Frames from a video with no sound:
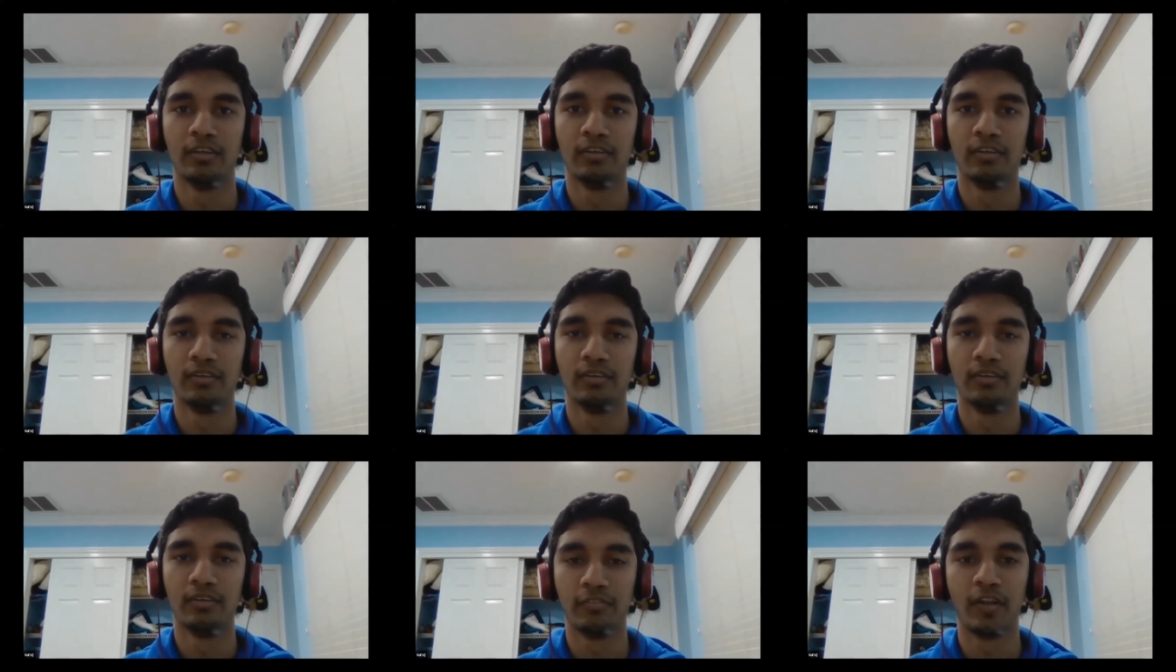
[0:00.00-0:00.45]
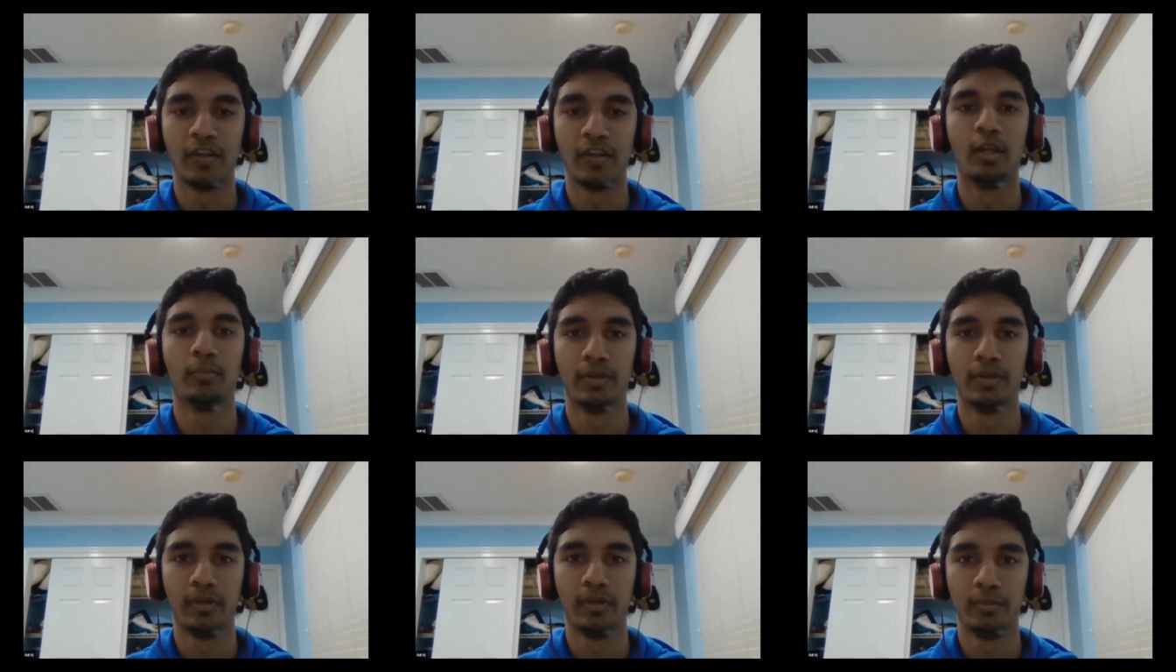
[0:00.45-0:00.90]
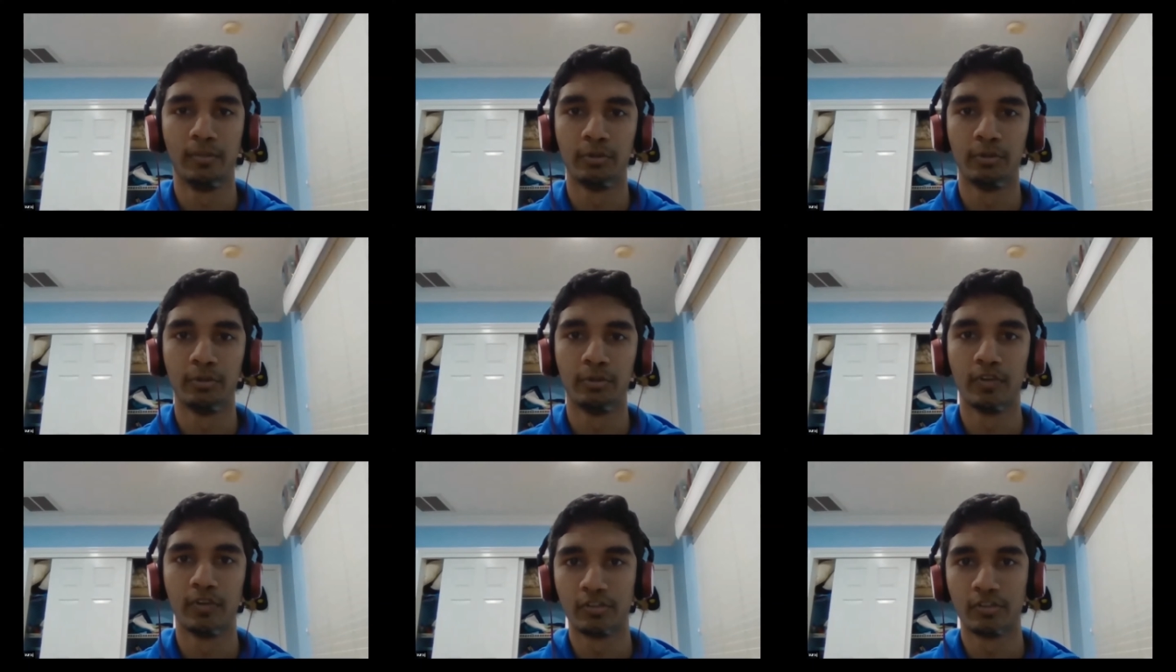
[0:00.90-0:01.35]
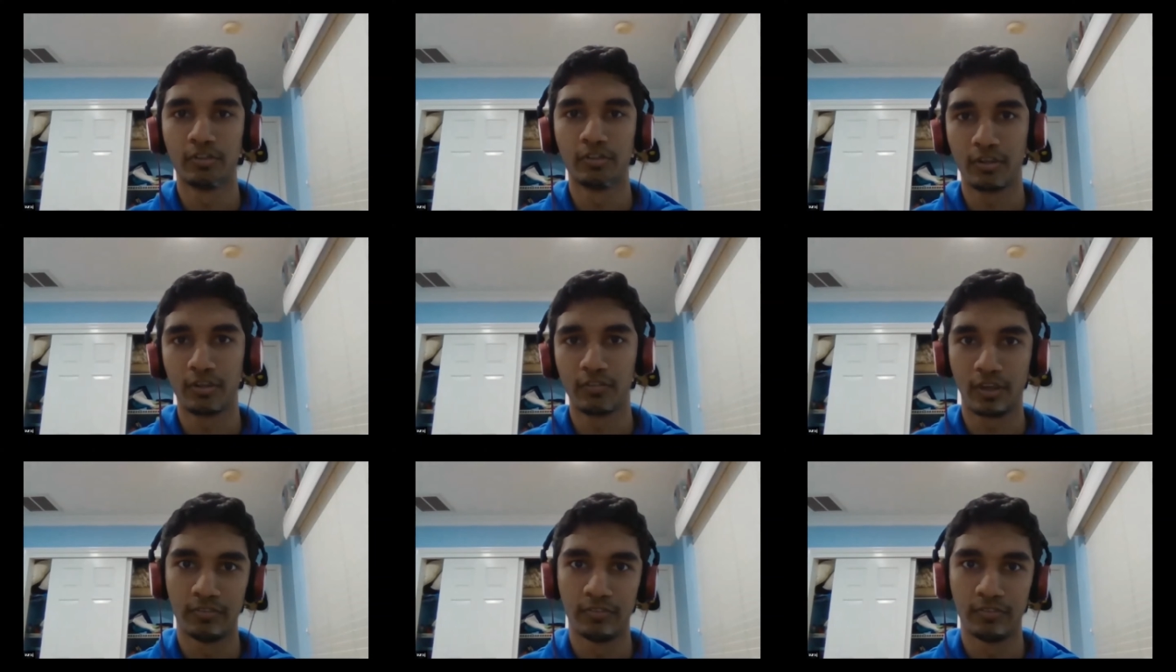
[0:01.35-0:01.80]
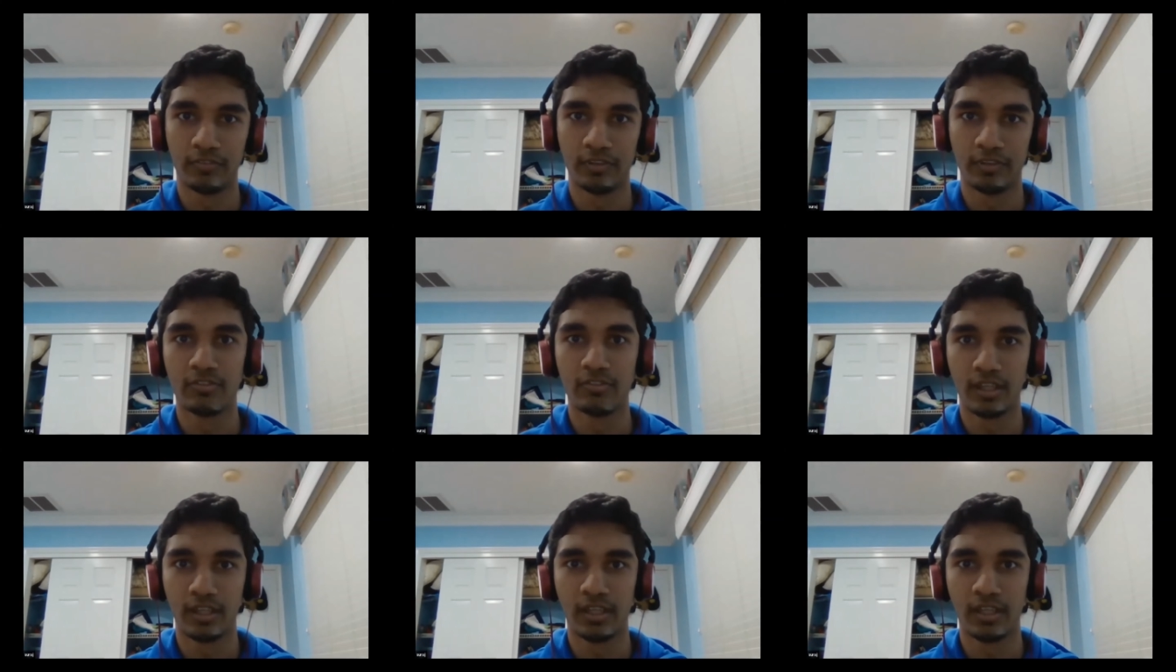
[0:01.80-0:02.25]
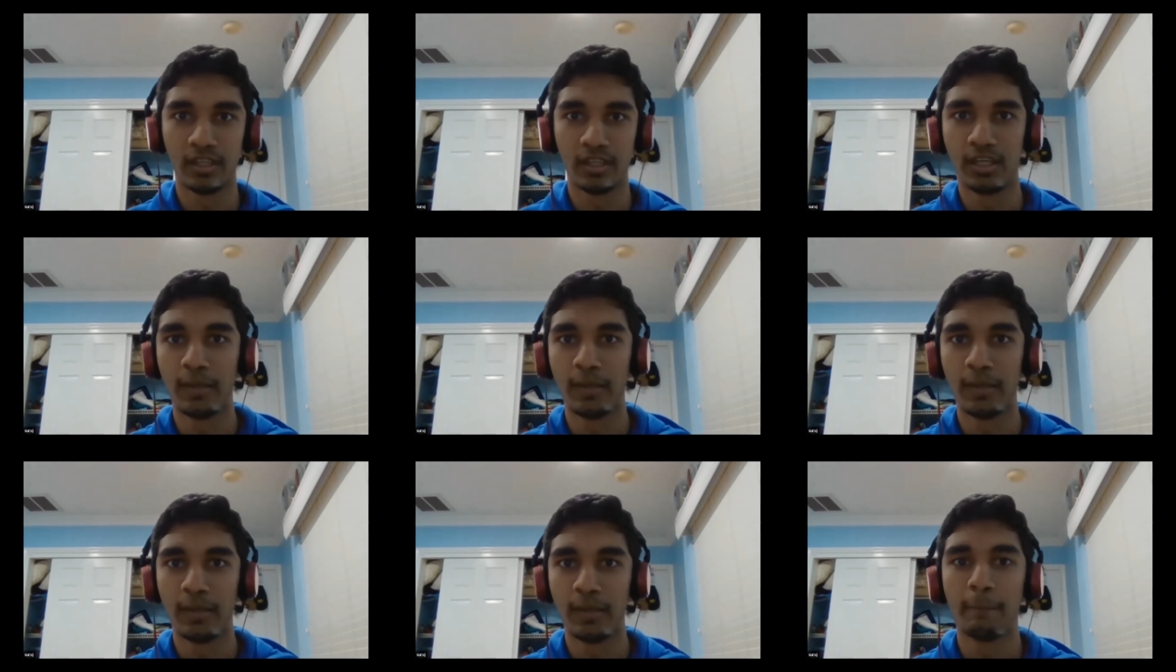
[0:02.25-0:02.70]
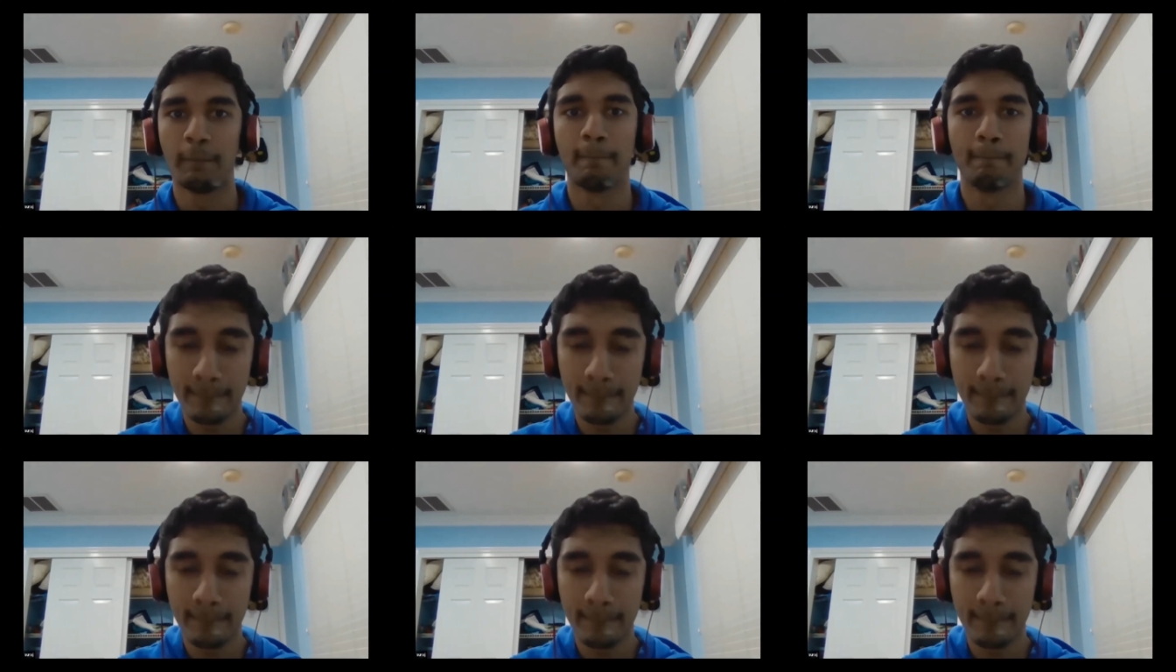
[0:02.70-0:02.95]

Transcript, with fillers: we can develop and improve our self confidence day to day.